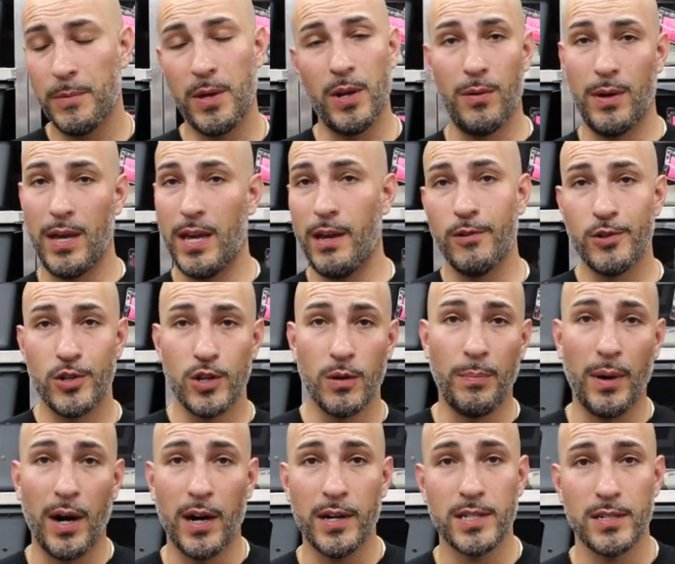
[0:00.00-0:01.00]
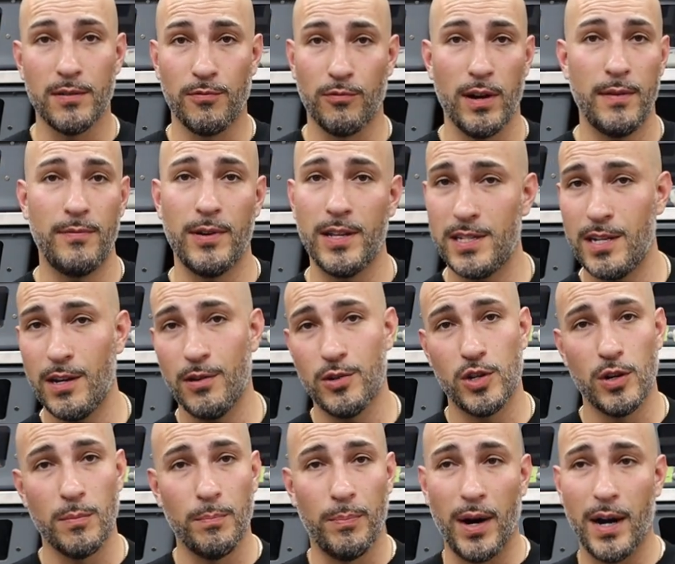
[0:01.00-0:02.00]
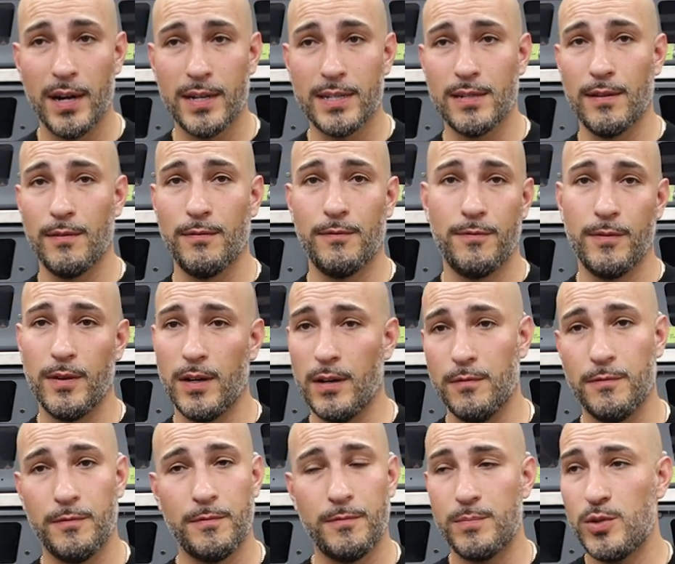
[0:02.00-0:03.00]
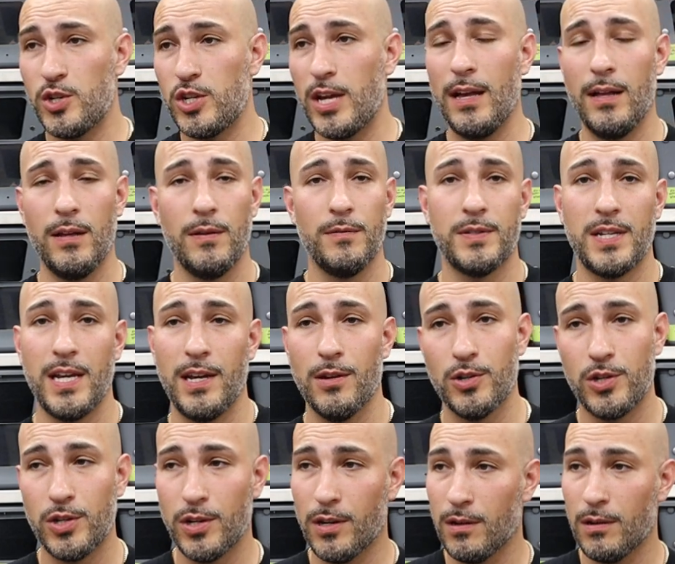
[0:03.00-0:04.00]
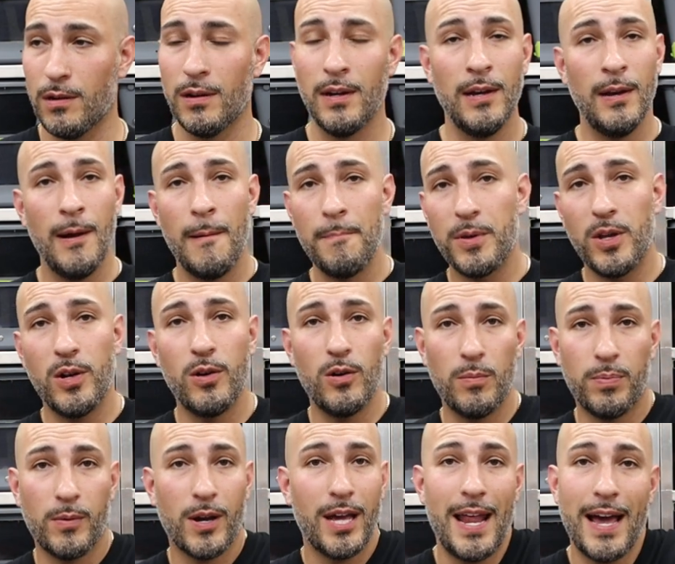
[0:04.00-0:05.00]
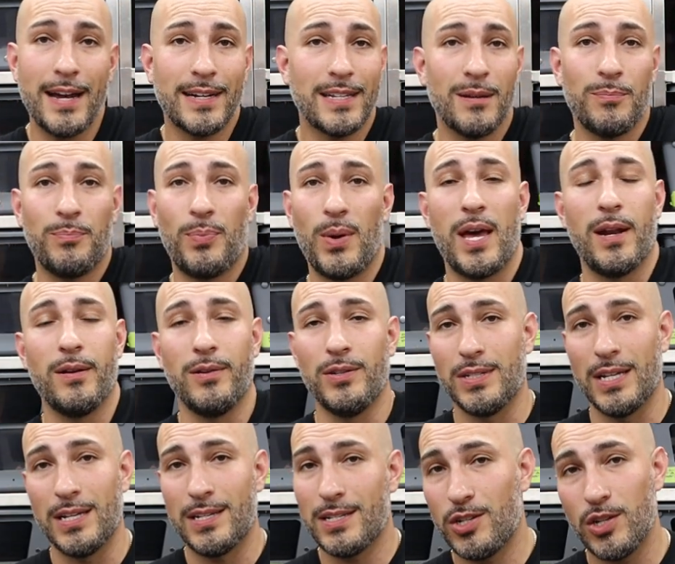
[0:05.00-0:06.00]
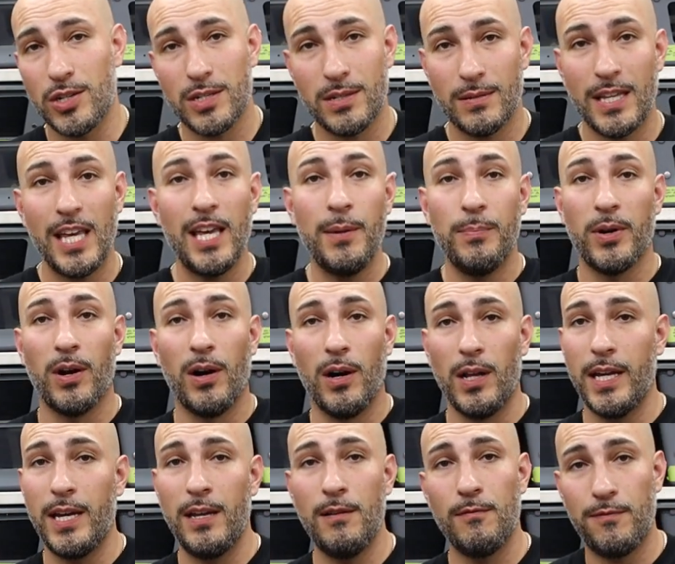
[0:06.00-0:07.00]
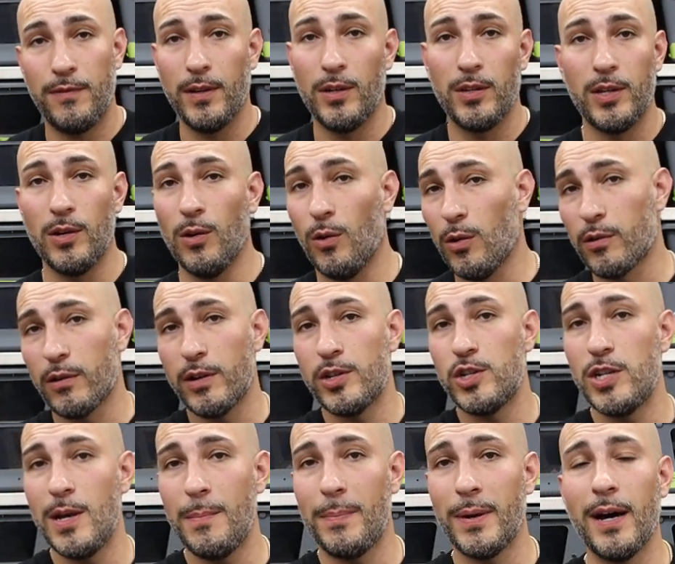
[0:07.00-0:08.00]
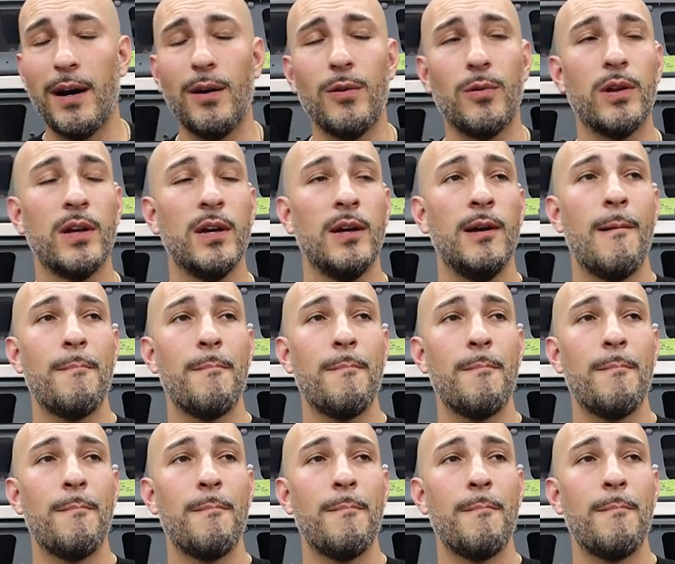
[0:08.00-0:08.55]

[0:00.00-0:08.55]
you know, here's your box of rivets. Here's your box of, of shelves. Here's your, you know, connecting panels. It's just keep it all in, fill the order, and ship it out.